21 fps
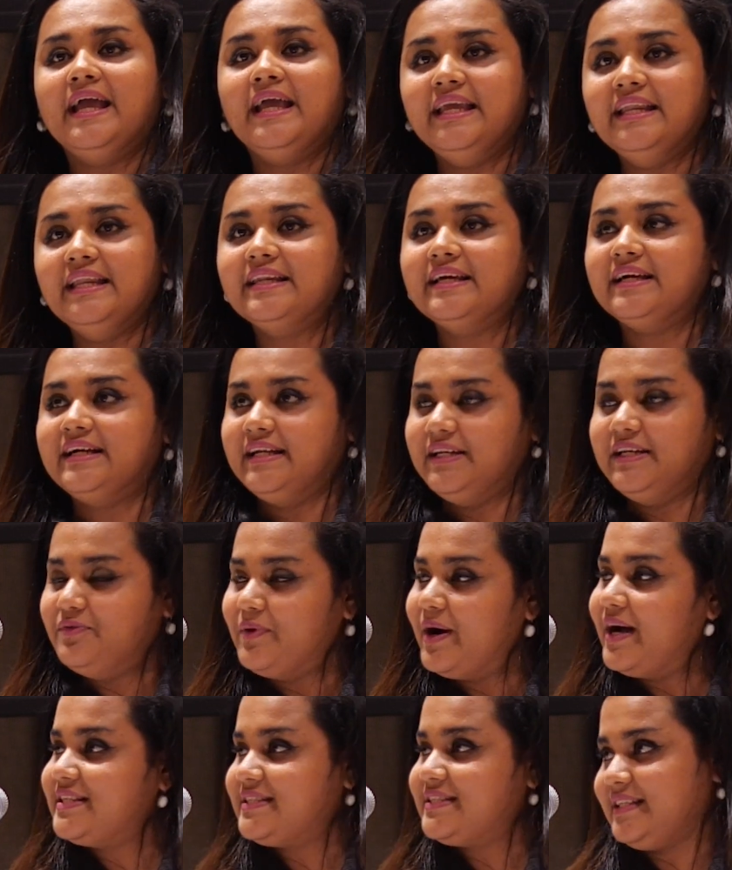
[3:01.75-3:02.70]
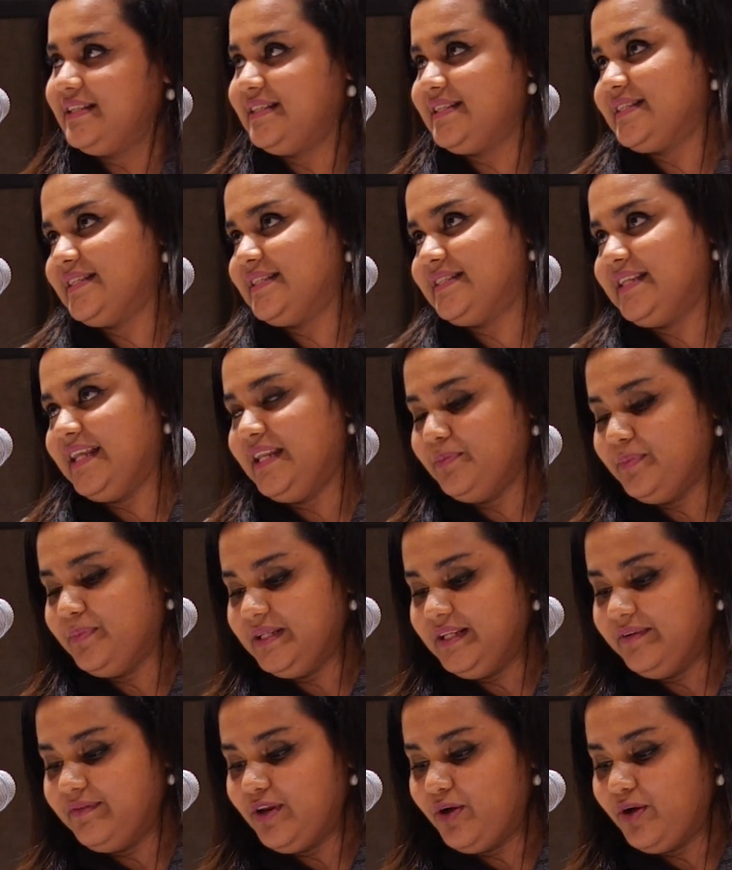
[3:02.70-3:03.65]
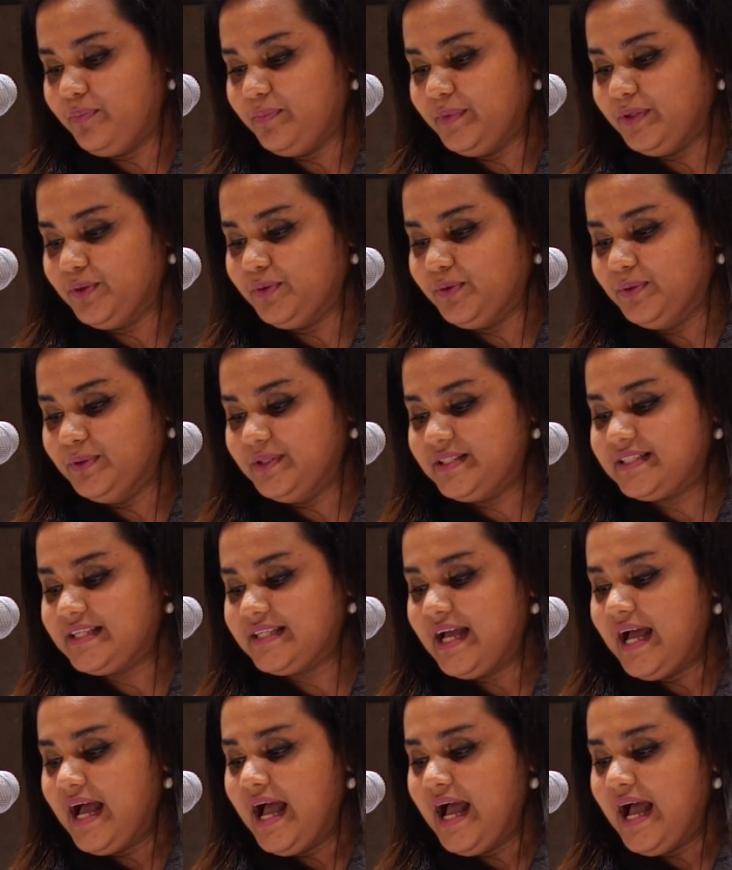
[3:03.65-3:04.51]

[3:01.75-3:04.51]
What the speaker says: in advancing the Sustainable Development Goals.